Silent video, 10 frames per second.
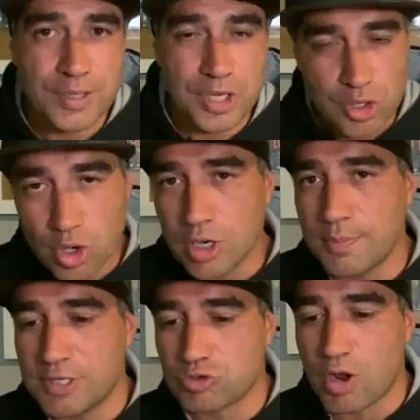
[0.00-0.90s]
you're not going to
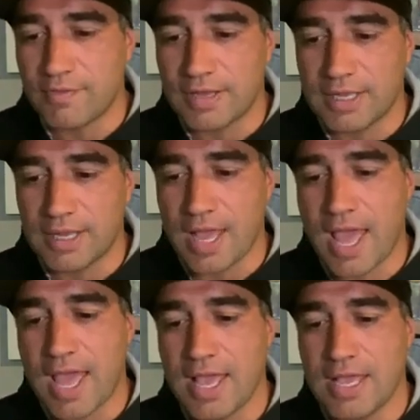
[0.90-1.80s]
be driving
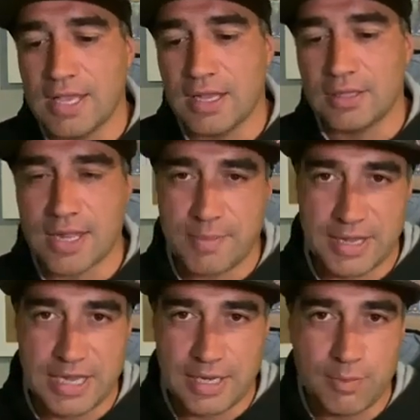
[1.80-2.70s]
a
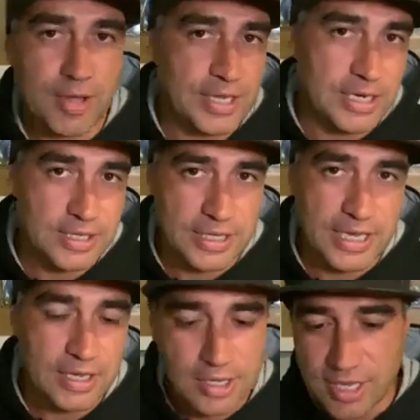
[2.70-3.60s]
Lamborghini by the end of the
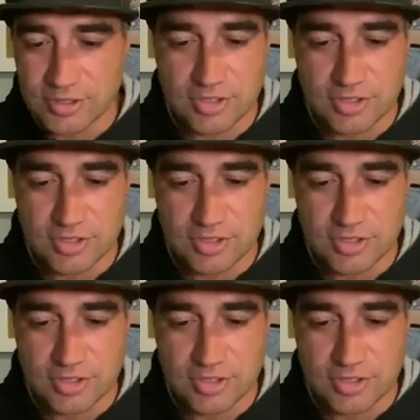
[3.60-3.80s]
year. Like it